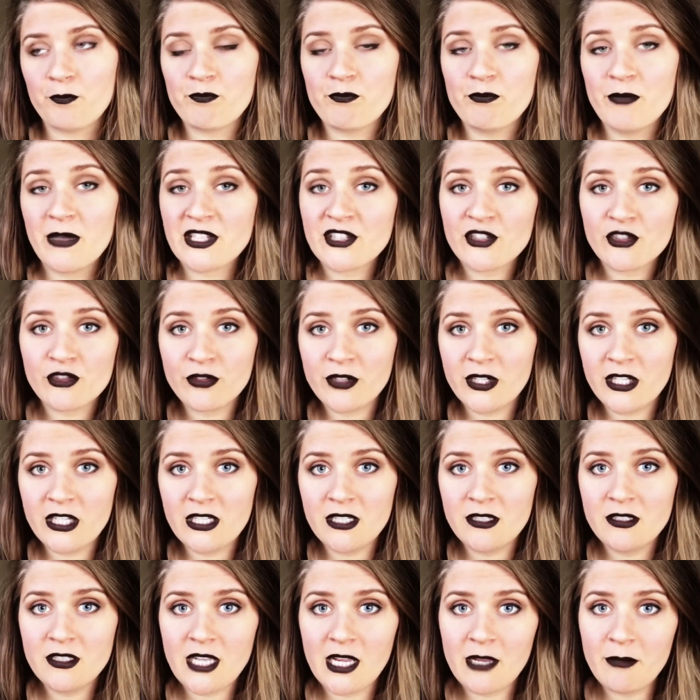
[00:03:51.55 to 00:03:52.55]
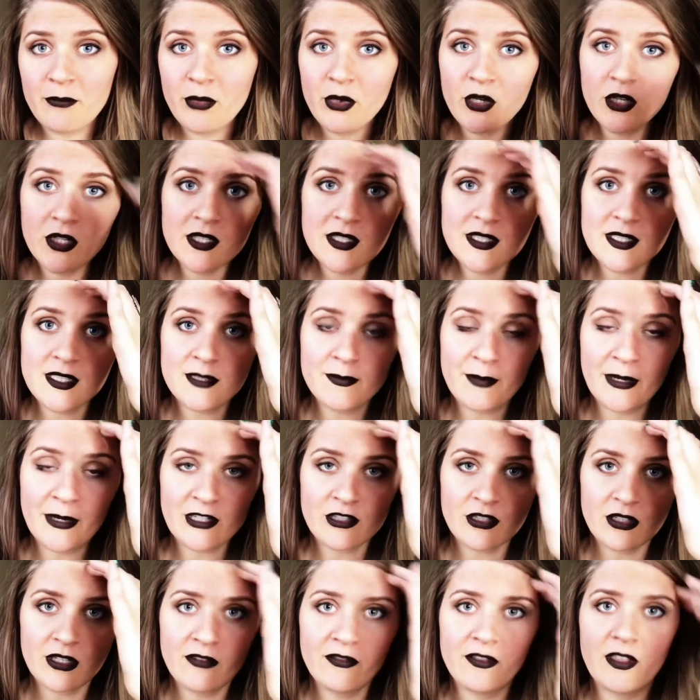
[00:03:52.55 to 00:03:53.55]
mystery type books,
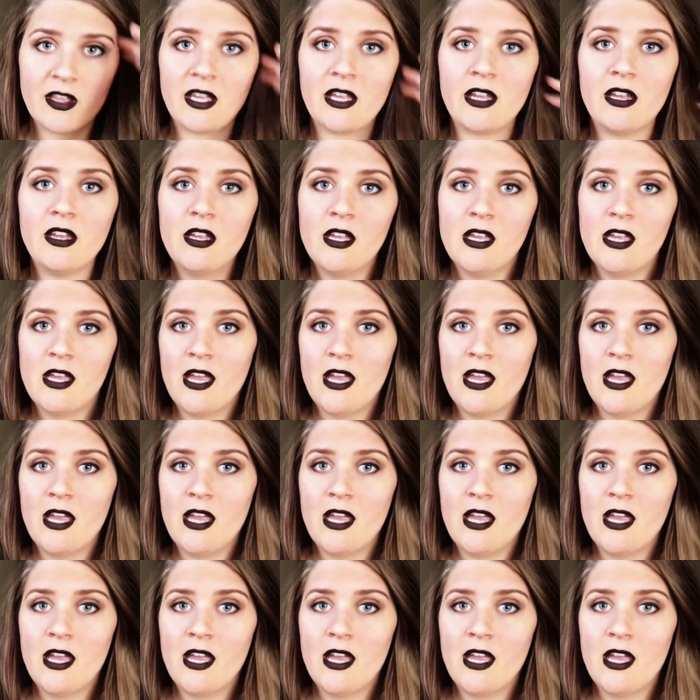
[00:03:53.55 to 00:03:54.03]
especially if they